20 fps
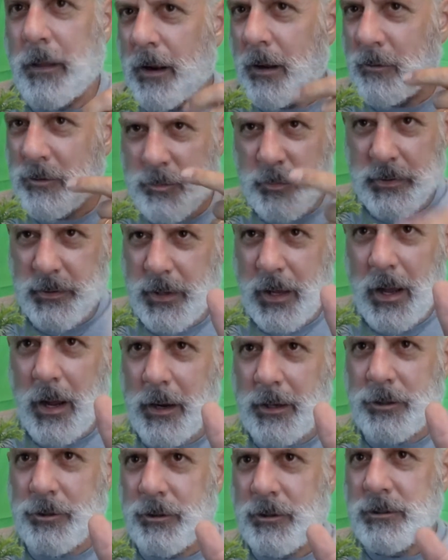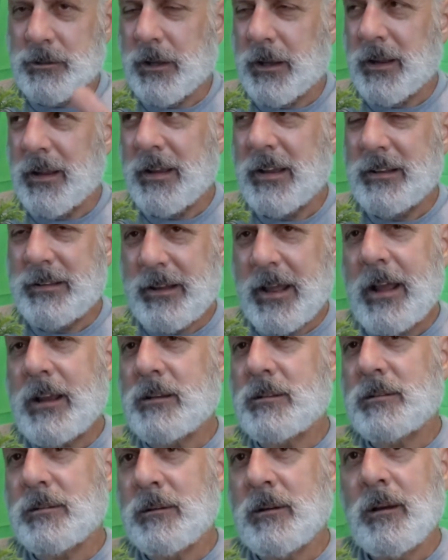then I was a podiatrist. Like, it
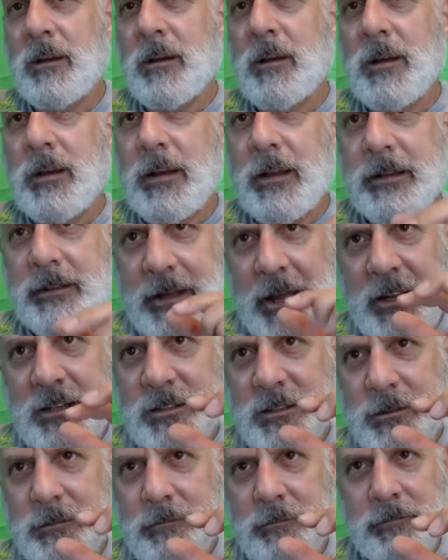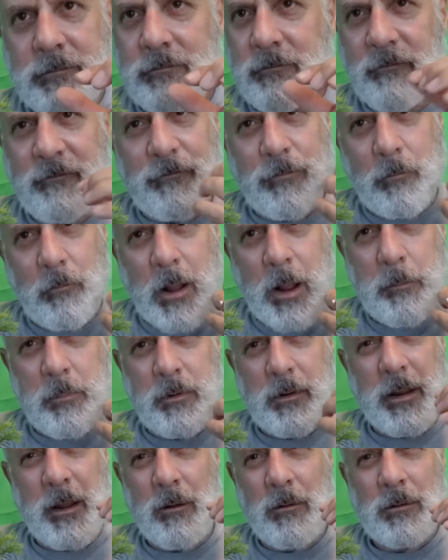takes for my,
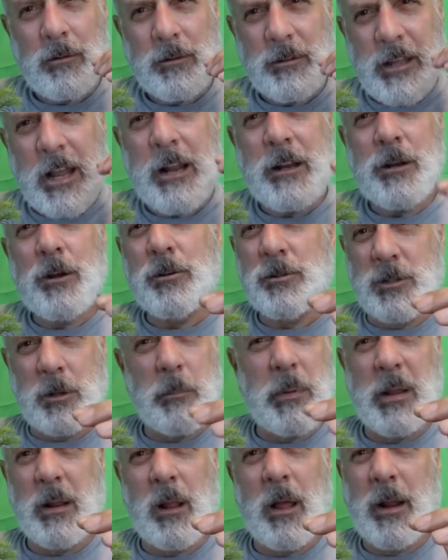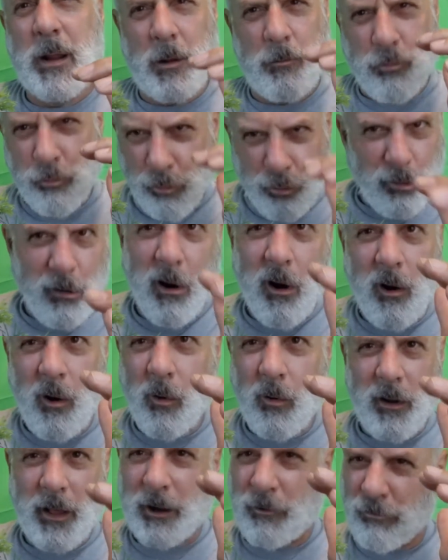10 years to be like a pro,
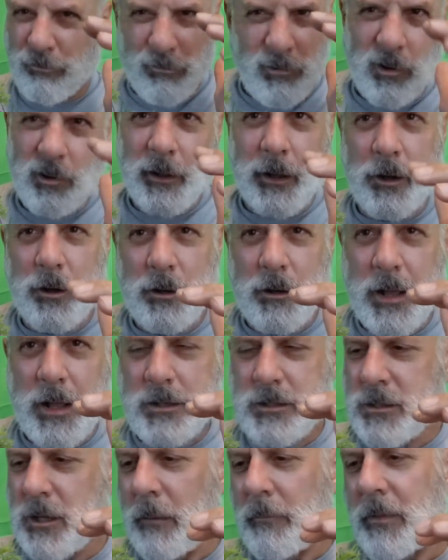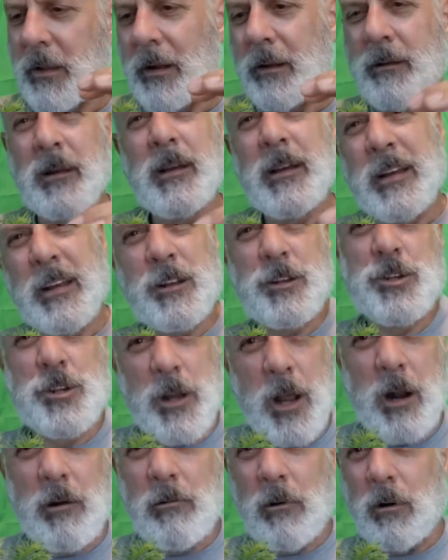like really good at something in
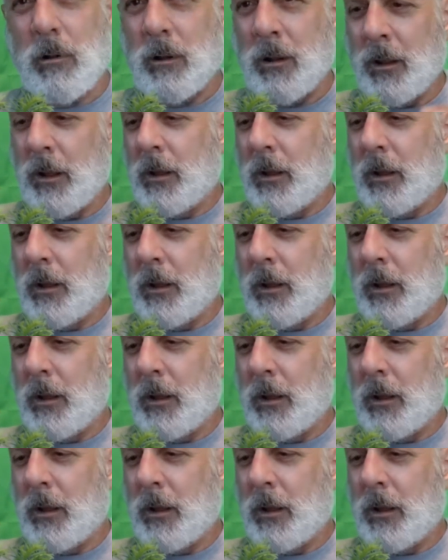general.